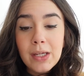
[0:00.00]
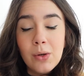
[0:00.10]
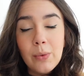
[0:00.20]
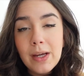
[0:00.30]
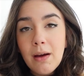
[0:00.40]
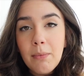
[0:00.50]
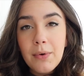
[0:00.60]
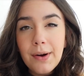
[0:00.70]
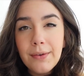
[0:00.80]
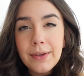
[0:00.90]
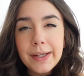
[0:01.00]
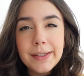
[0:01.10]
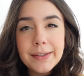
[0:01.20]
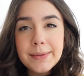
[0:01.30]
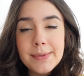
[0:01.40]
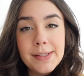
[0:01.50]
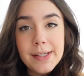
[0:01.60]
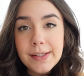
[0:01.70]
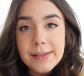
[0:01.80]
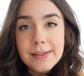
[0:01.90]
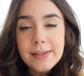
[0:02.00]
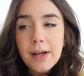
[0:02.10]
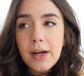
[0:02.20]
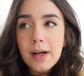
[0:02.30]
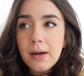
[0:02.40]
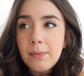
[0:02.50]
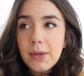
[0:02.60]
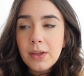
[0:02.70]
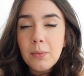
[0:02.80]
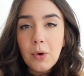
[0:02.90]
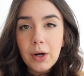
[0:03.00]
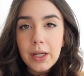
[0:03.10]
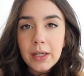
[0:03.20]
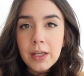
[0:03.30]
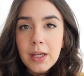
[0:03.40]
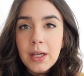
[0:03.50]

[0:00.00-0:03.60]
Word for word: He'll wake up around like six um, in the morning